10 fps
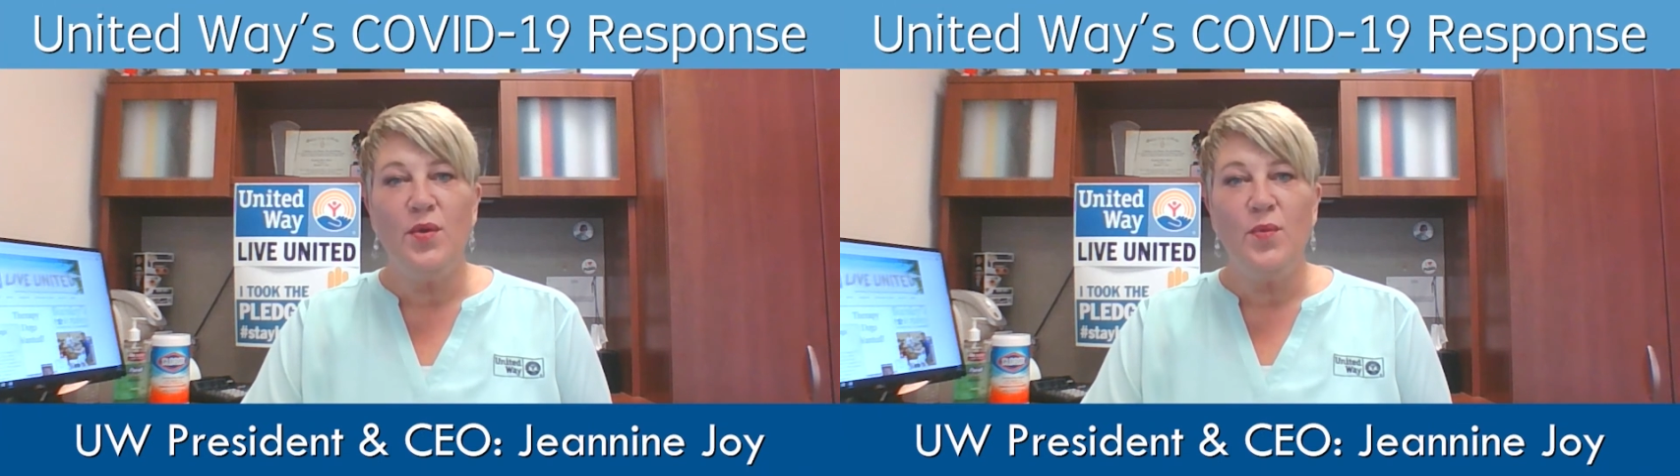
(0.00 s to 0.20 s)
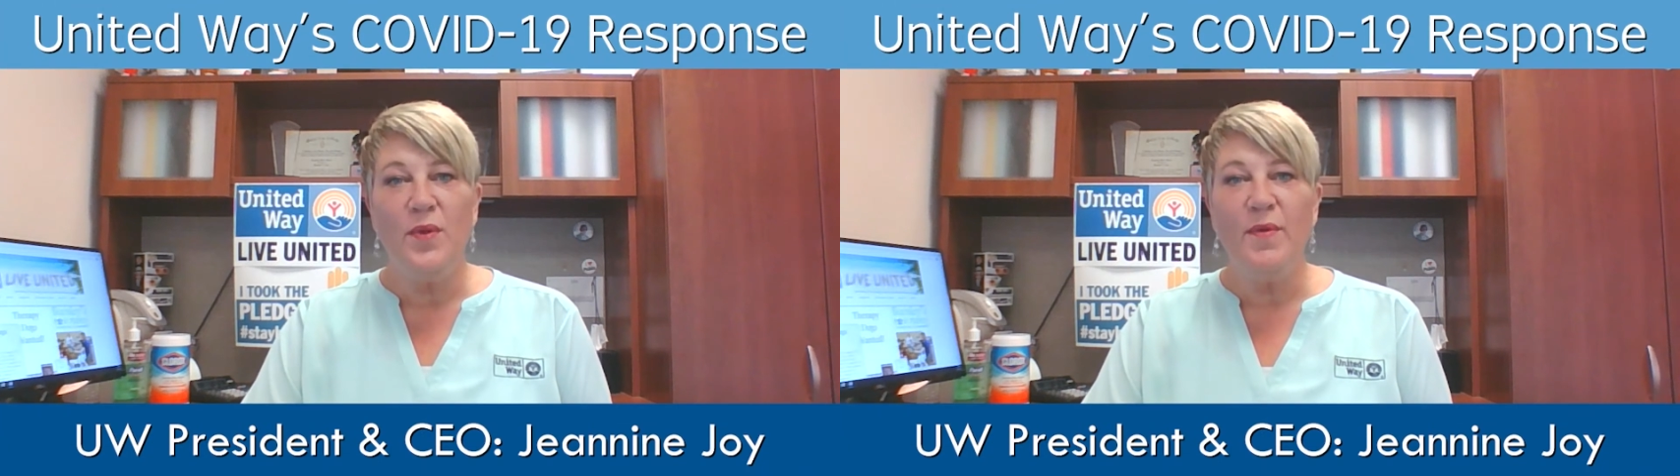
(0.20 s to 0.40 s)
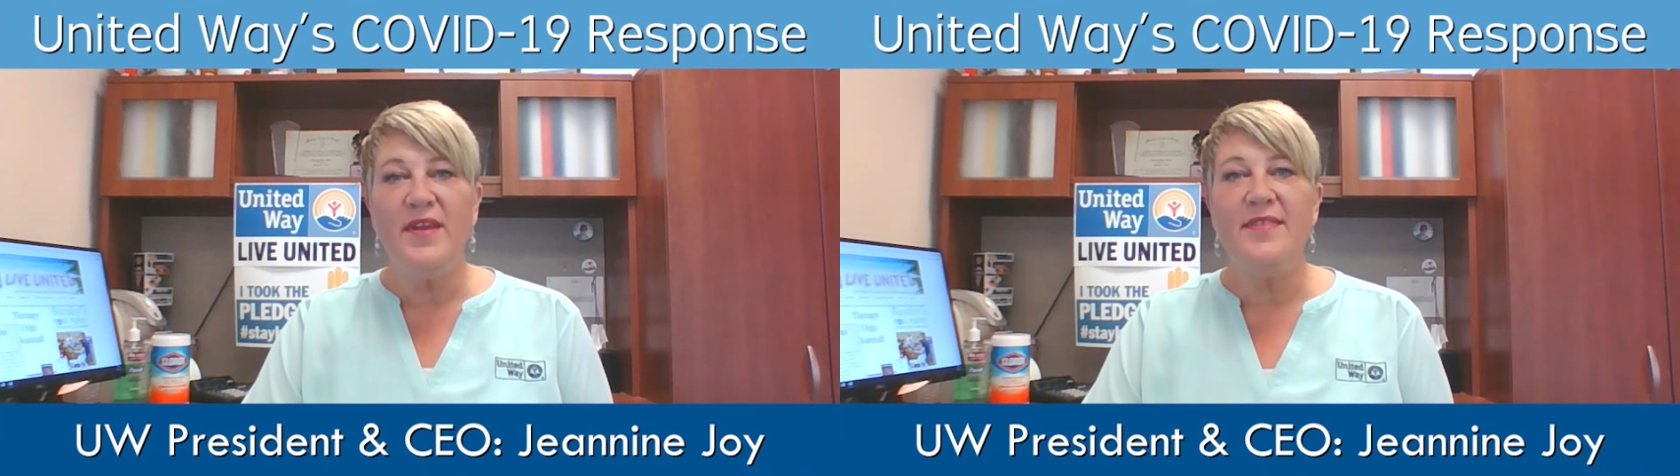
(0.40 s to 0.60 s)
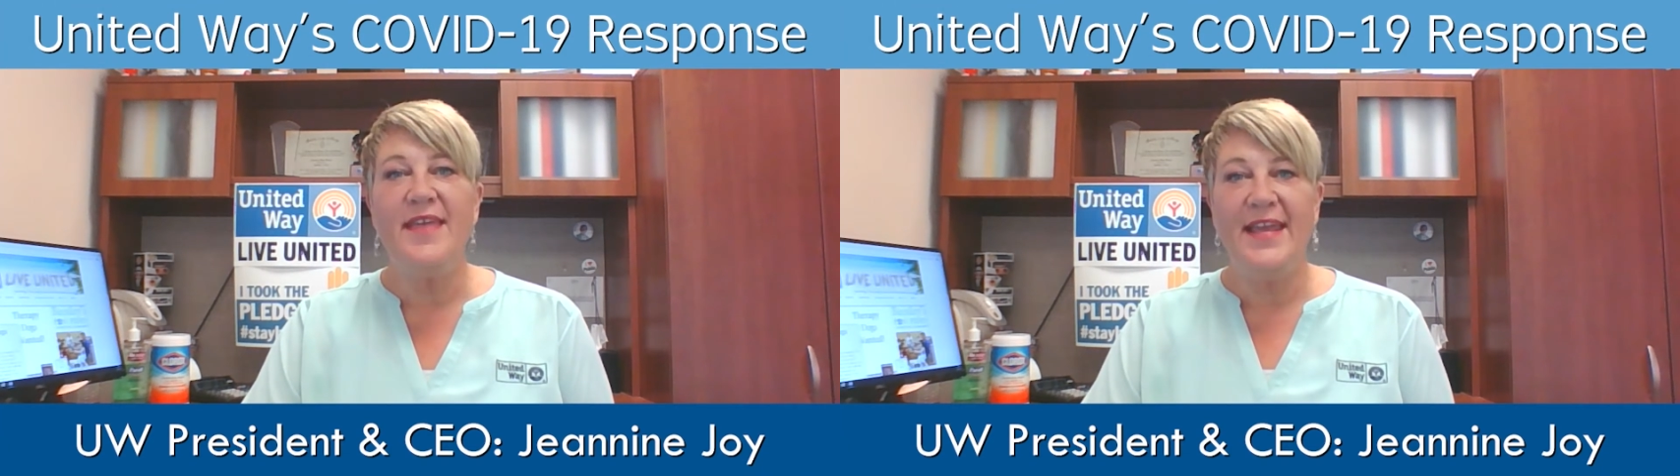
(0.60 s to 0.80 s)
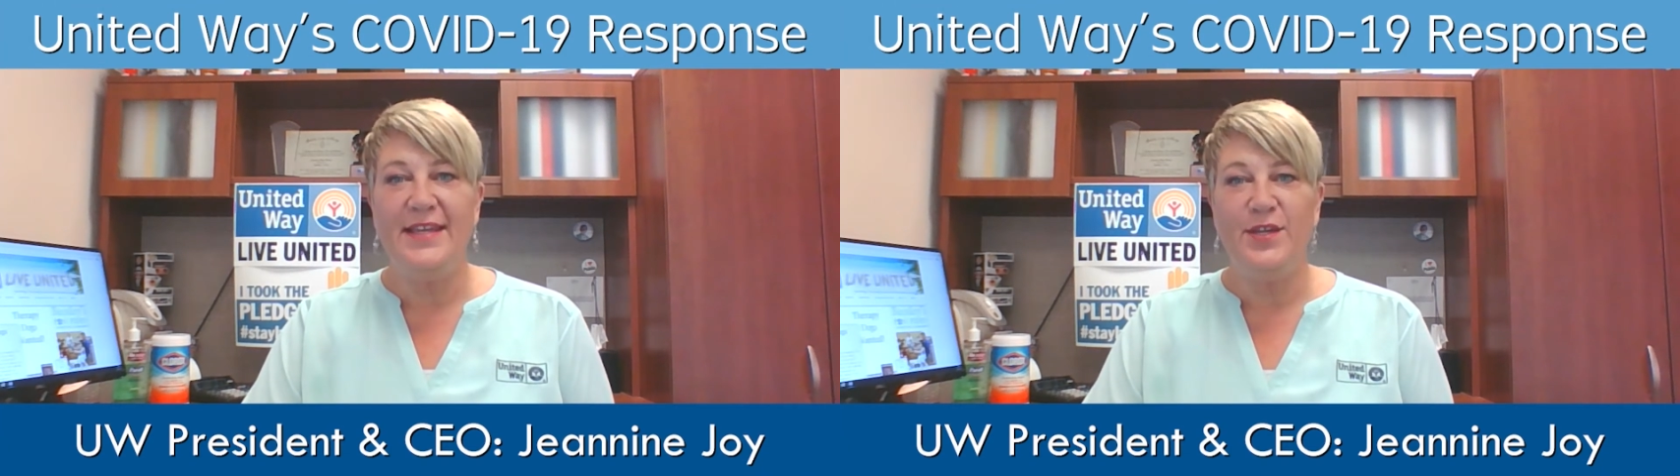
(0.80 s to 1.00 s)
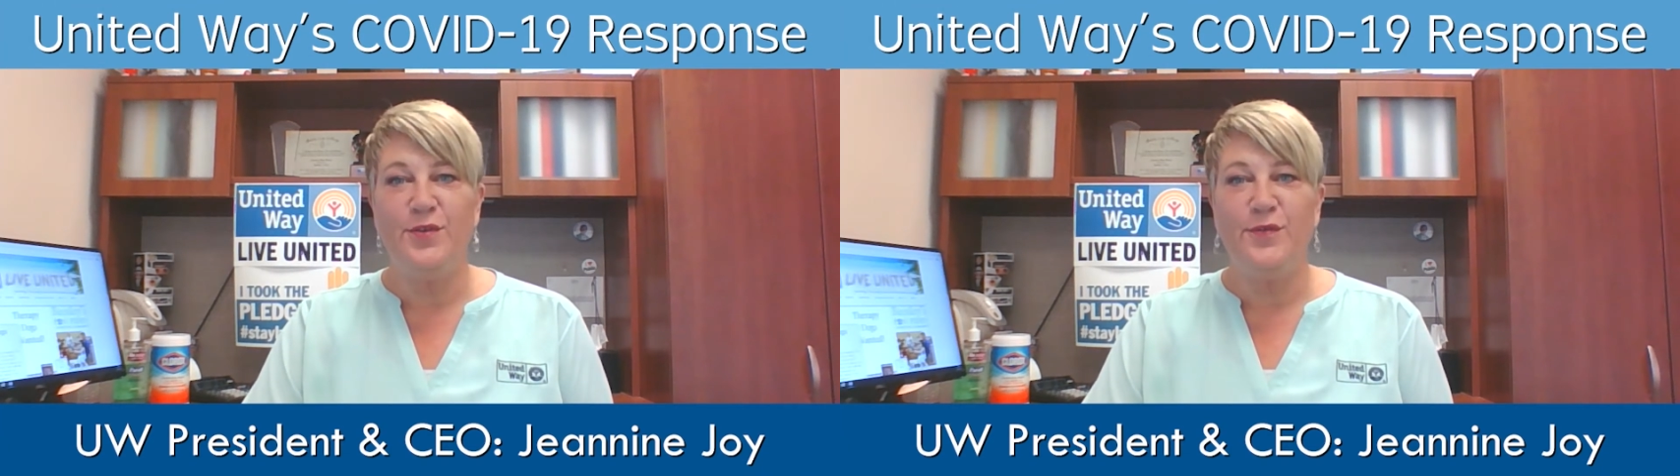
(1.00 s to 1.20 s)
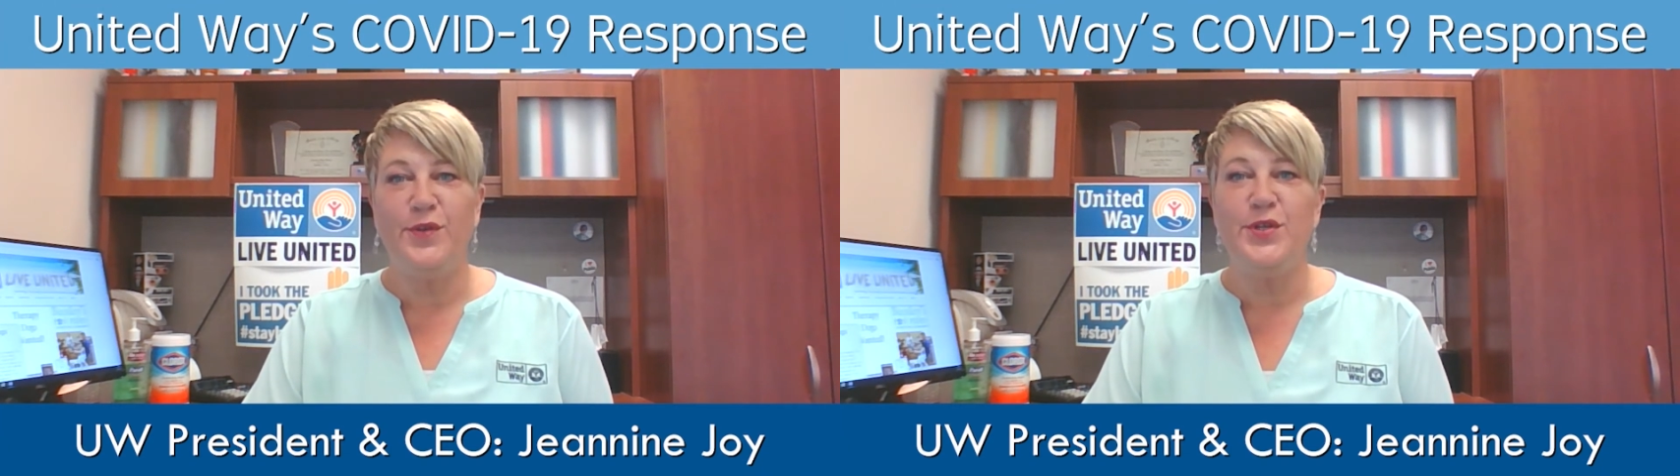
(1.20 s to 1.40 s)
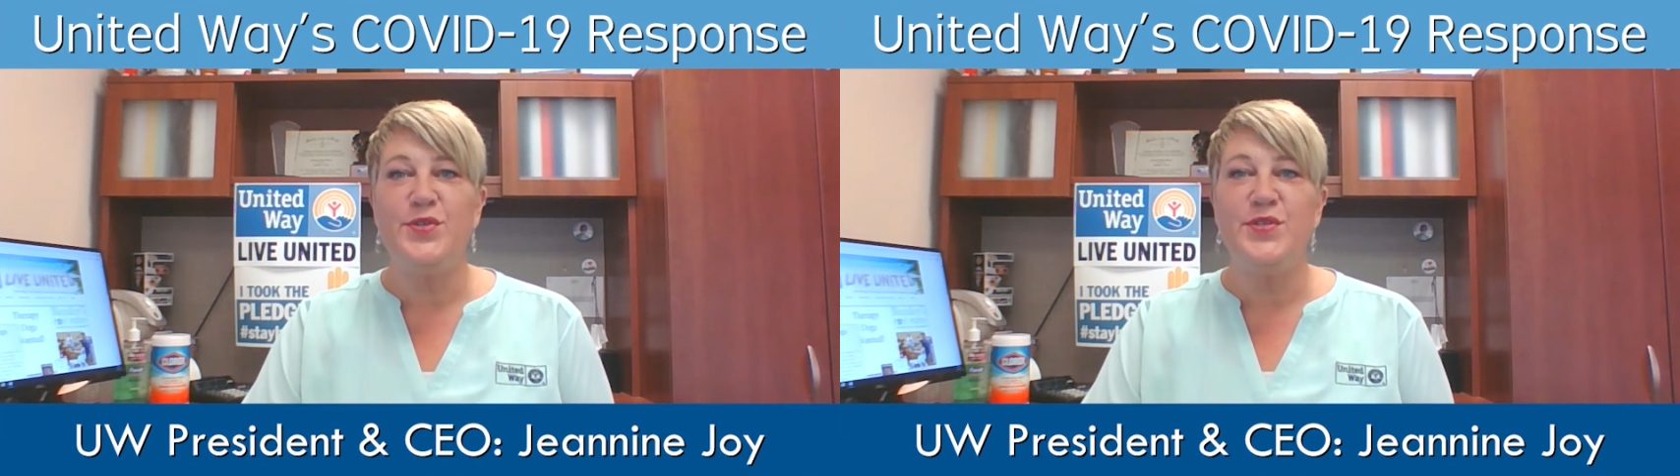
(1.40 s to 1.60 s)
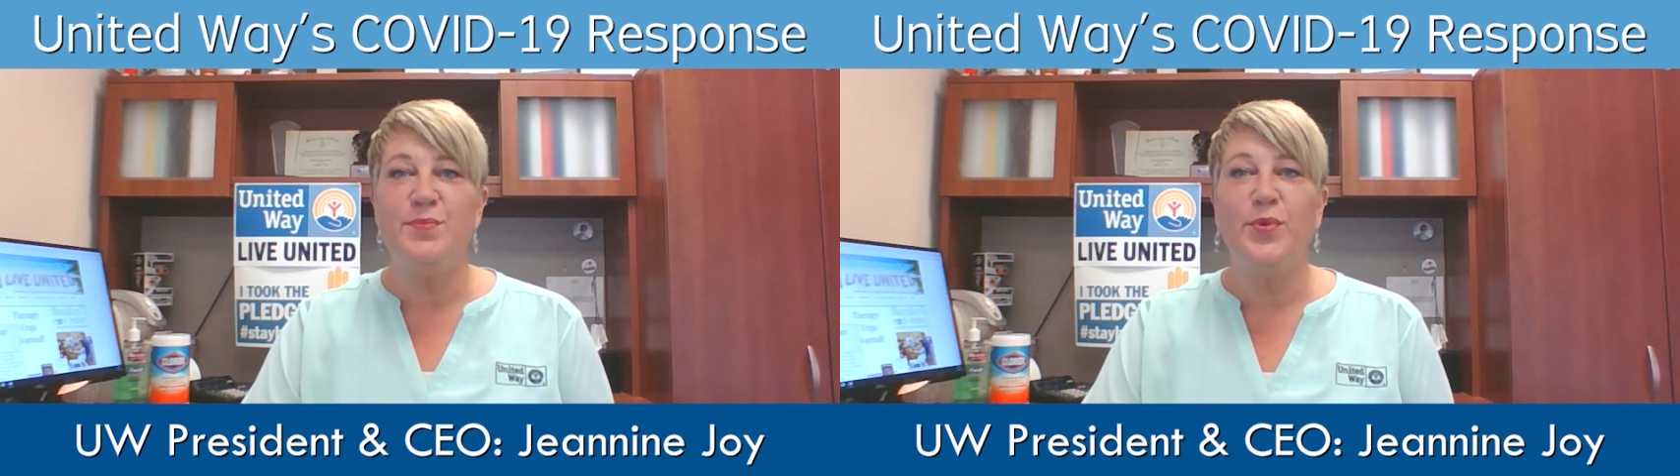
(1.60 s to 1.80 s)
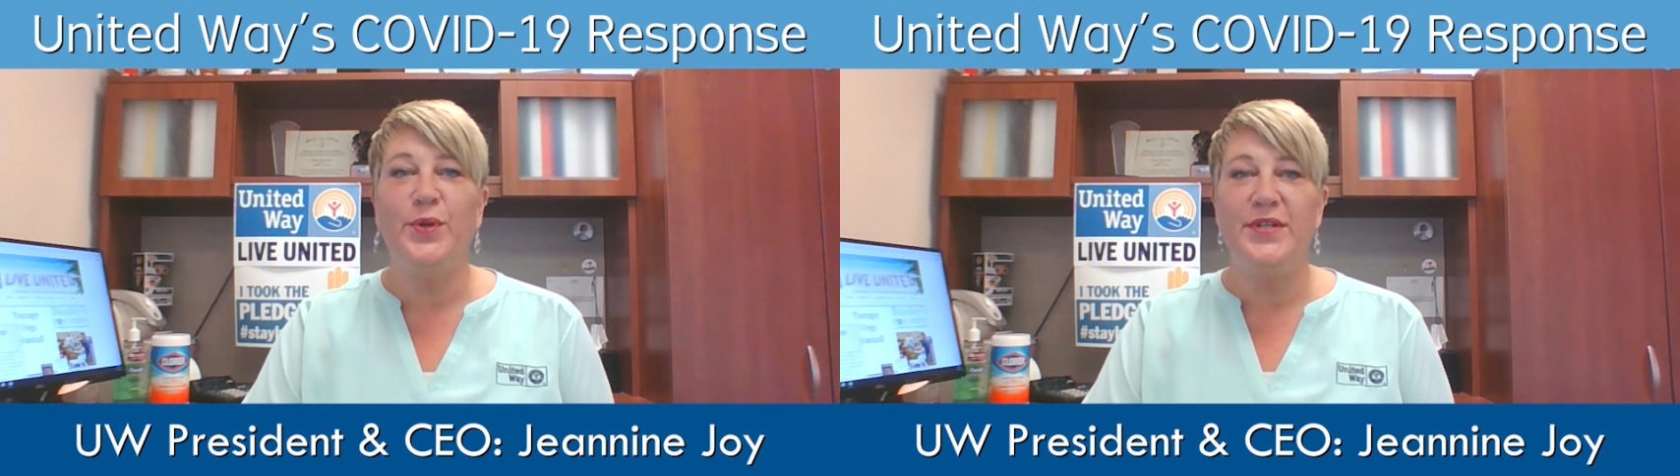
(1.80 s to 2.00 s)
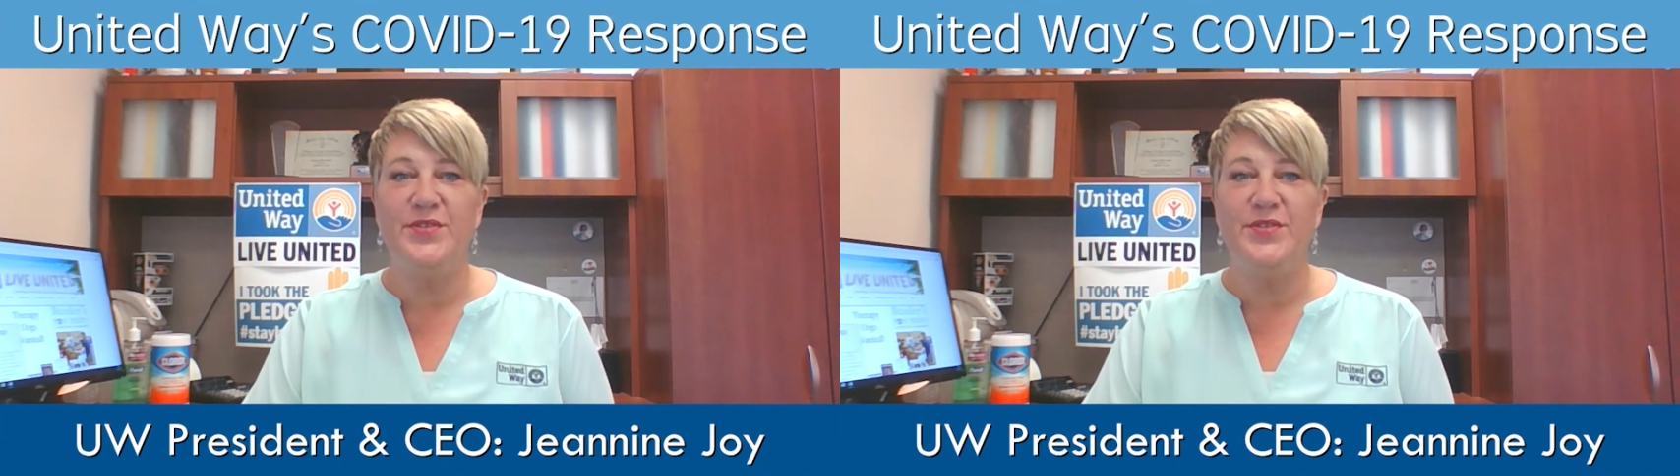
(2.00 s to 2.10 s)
We want to thank you for your support